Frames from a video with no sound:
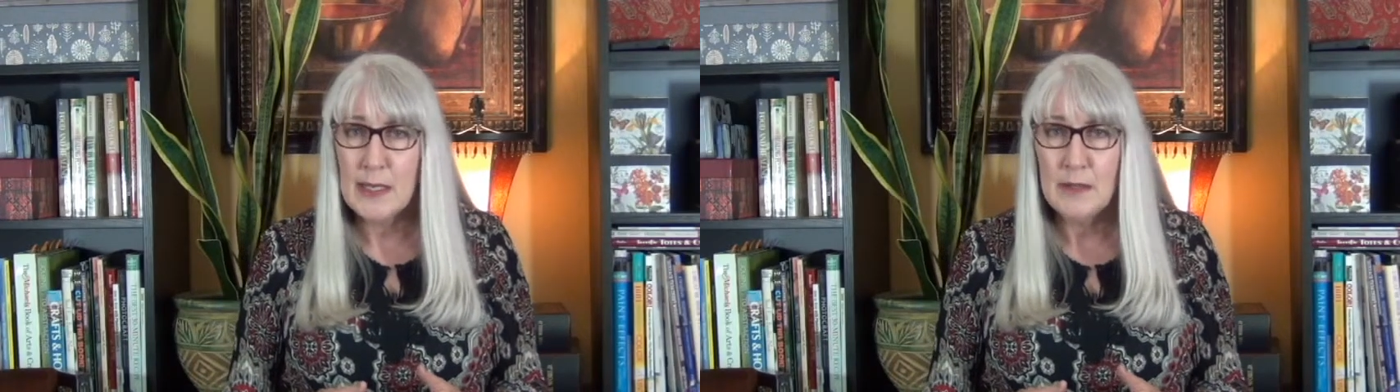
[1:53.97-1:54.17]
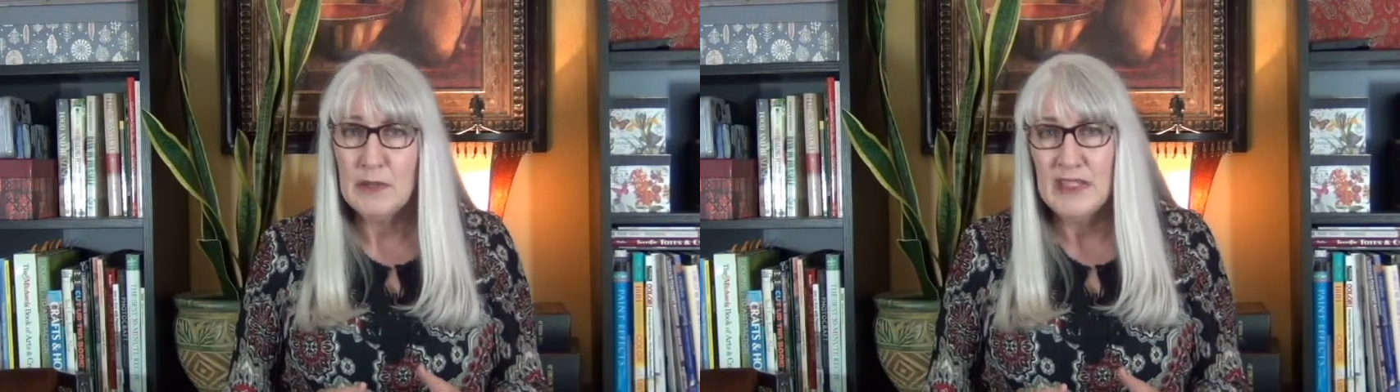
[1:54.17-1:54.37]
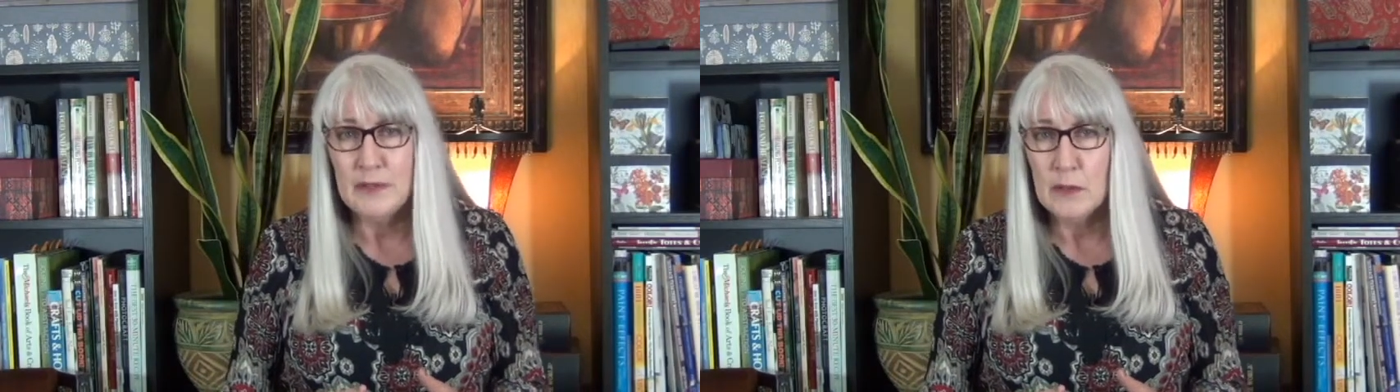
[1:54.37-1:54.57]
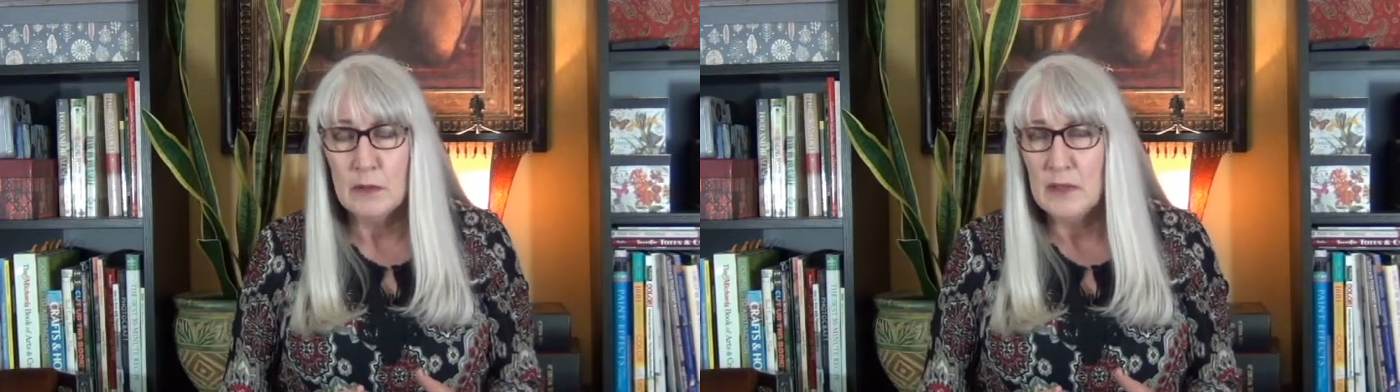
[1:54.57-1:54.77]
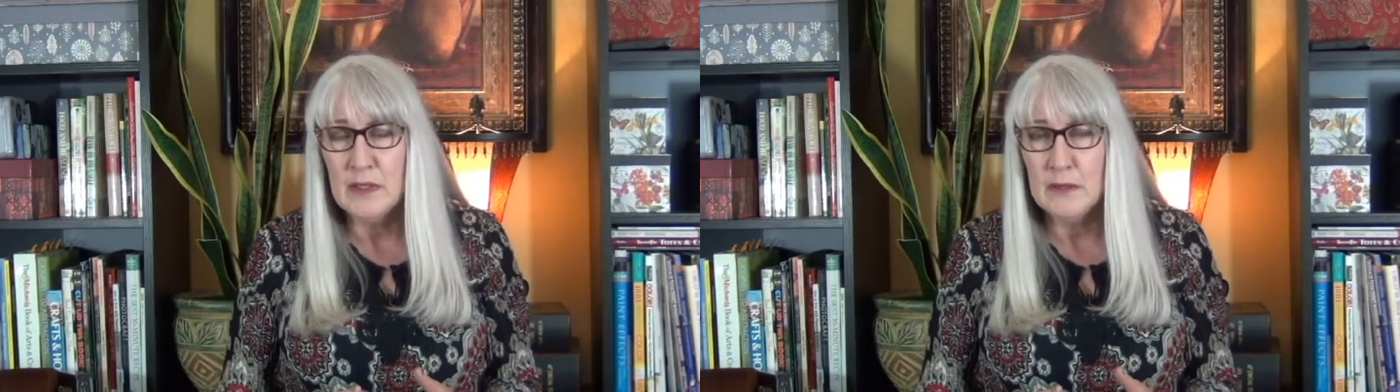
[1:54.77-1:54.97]
I really
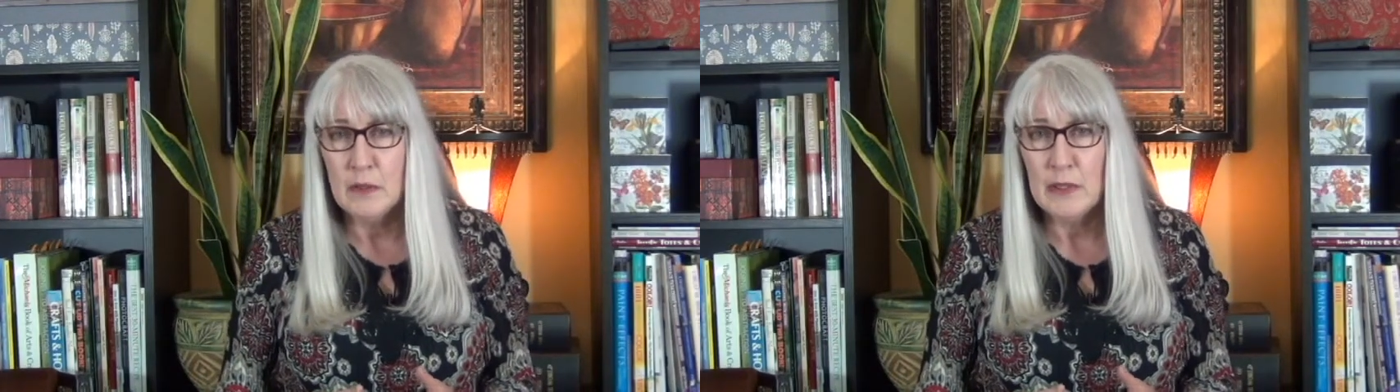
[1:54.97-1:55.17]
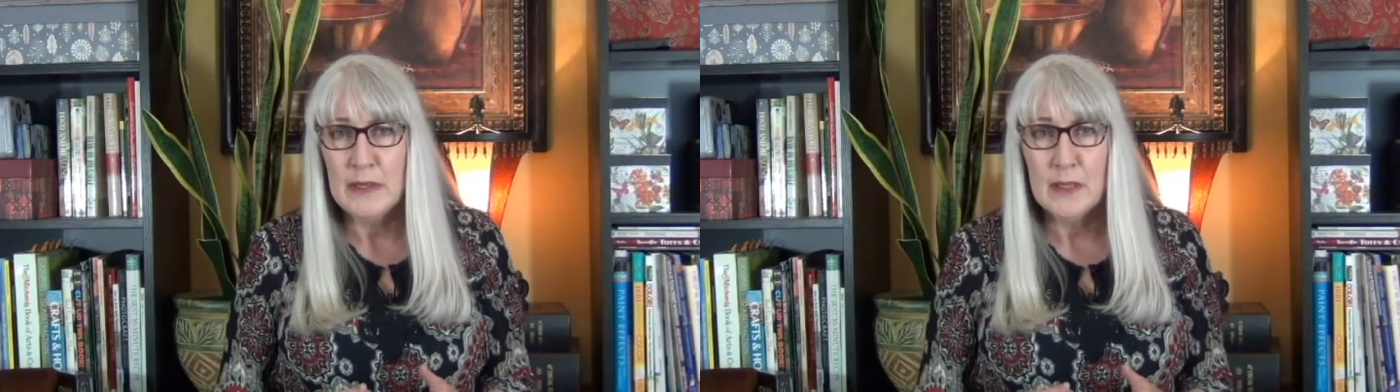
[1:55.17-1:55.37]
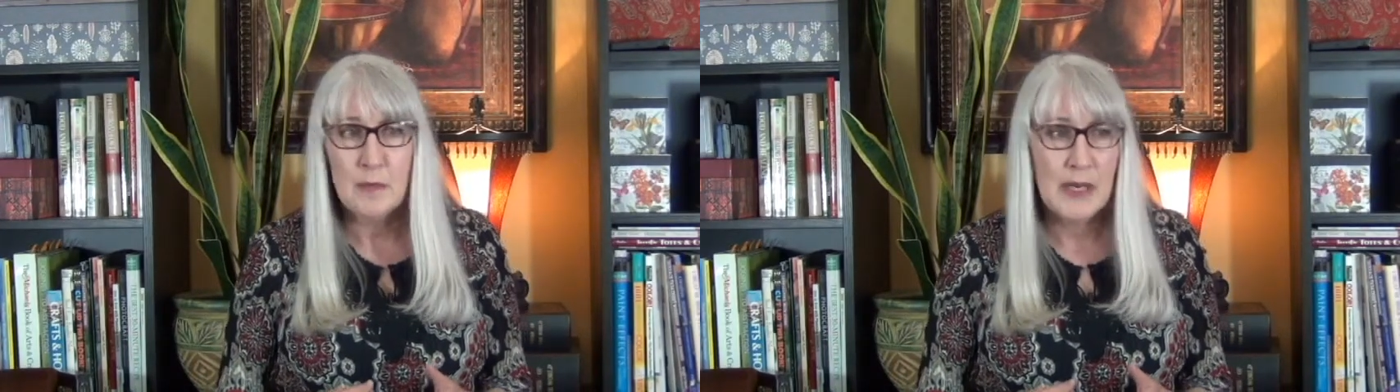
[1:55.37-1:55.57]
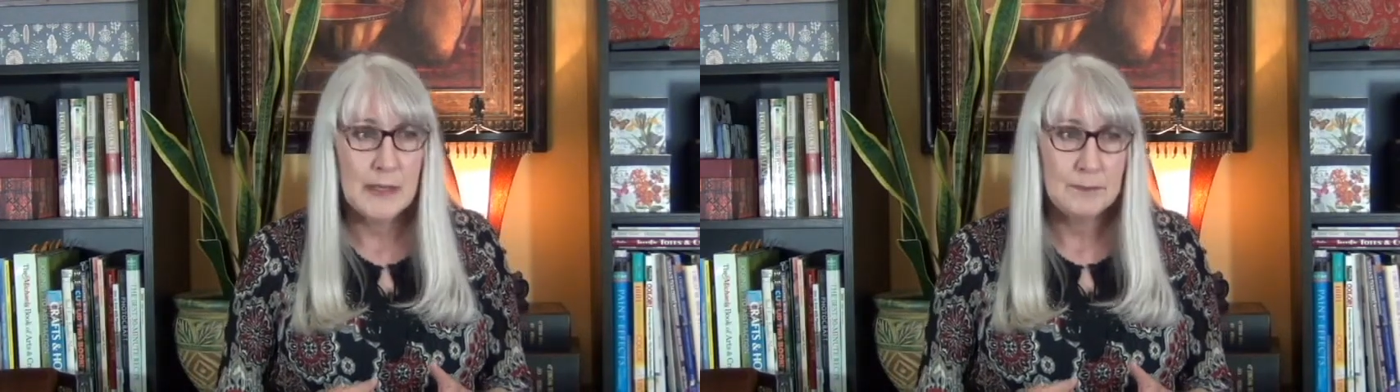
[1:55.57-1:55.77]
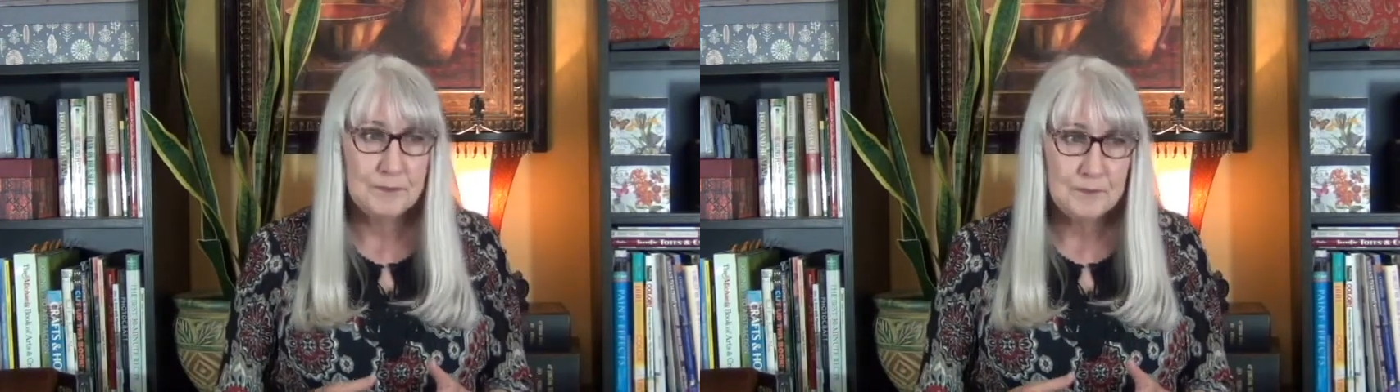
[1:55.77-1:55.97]
didn't know anything about it.